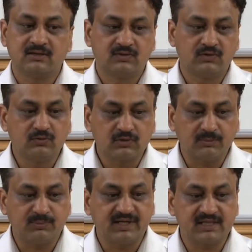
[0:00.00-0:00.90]
two
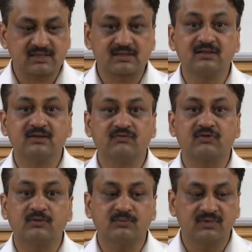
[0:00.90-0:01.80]
companies
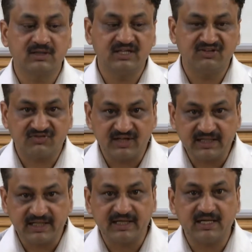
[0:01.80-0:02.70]
from different
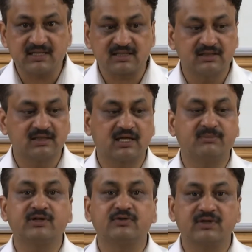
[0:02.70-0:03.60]
areas
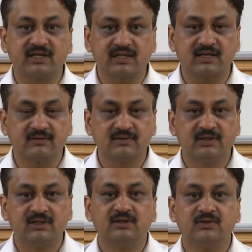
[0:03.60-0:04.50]
coming together
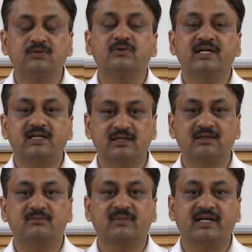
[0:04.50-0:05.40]
to get
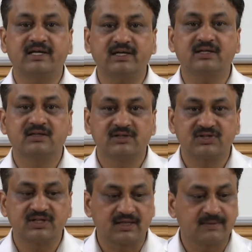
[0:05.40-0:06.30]
market
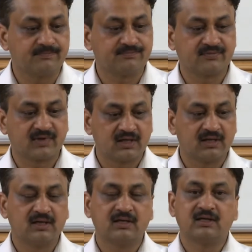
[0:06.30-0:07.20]
share.
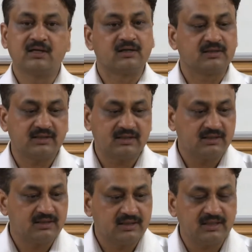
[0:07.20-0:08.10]

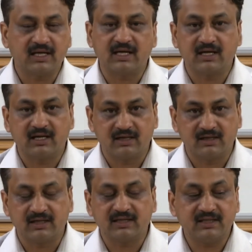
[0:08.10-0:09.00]
The
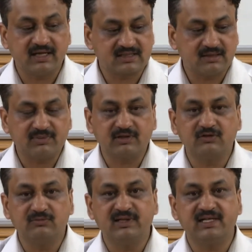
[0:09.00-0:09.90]
another example
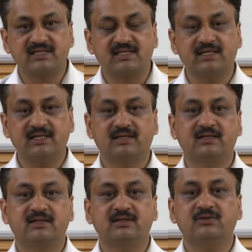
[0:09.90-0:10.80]
could be, let us say
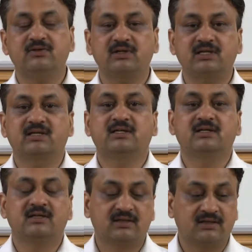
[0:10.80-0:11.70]
you have
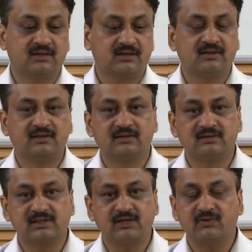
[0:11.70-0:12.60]
got
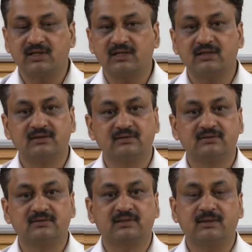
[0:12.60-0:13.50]
several
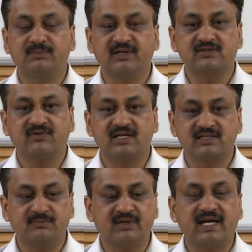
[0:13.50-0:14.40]
companies, for
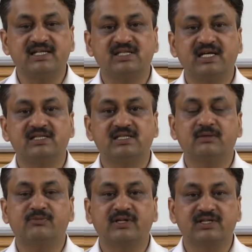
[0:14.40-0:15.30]
example ICICI
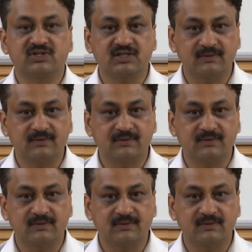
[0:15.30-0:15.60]
Prudential.